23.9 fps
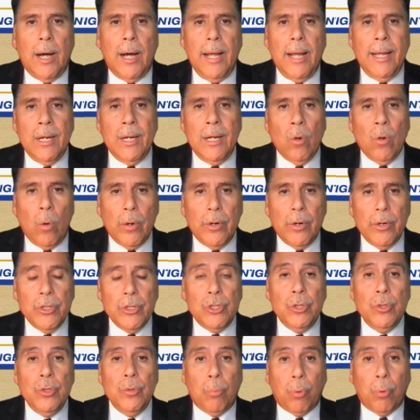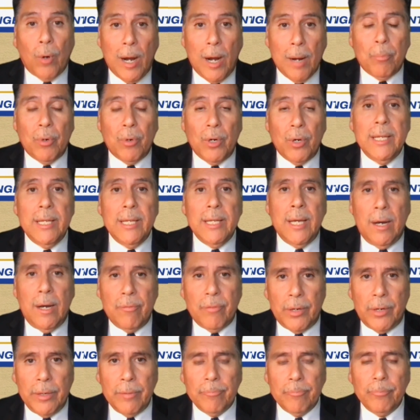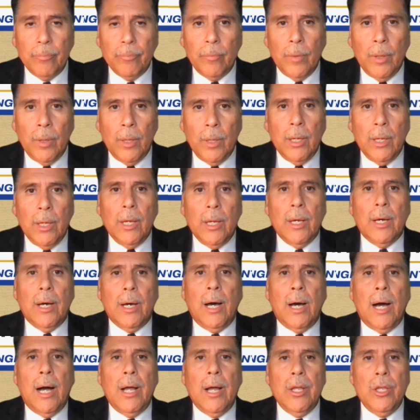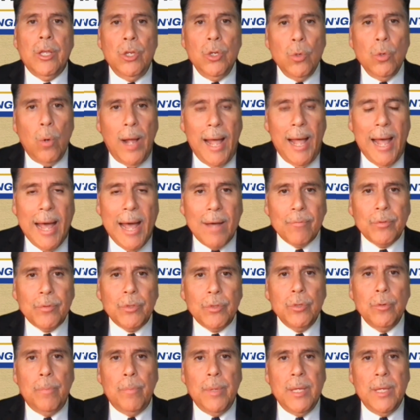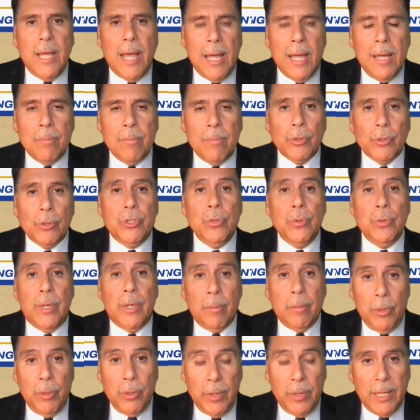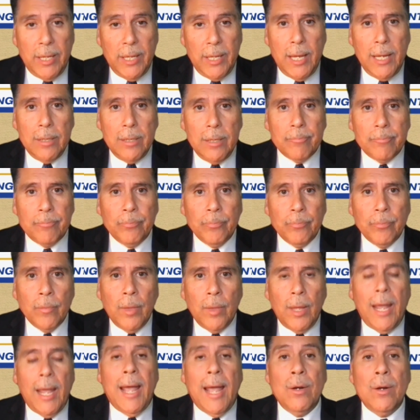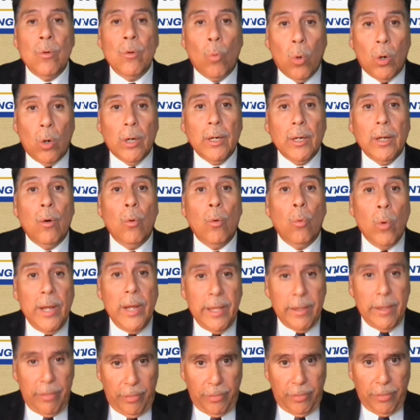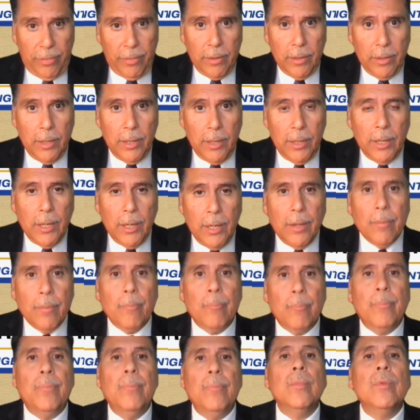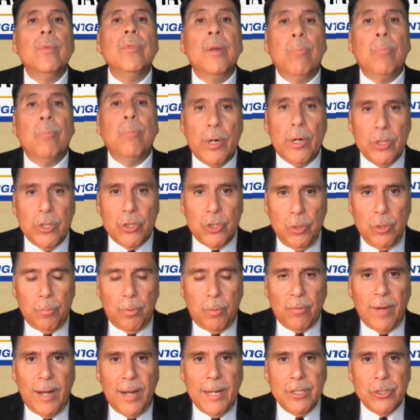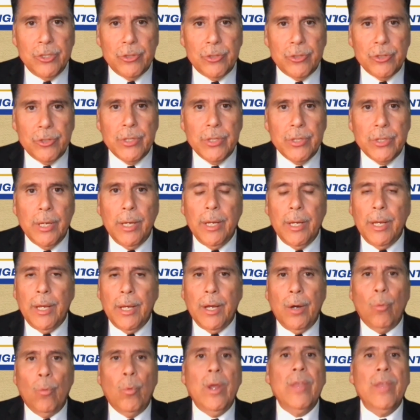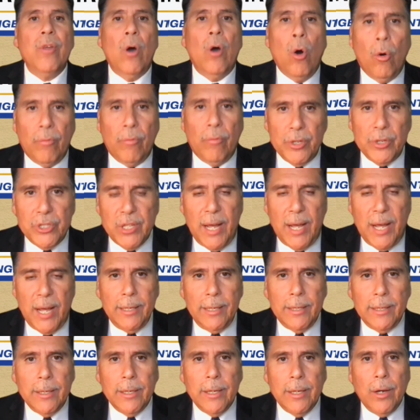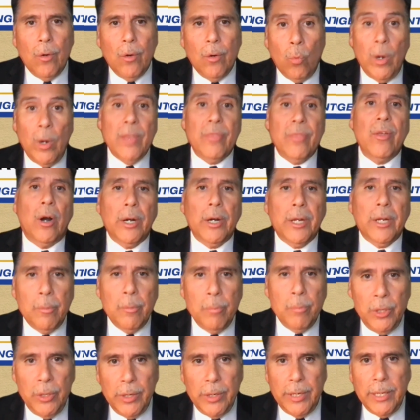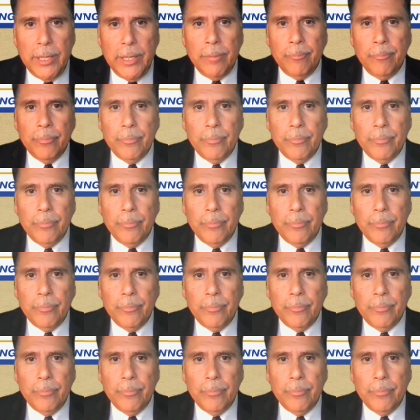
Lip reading: In order to properly govern, you have to be able to communicate and work with the Board of Supervisors, with oversight, with our community.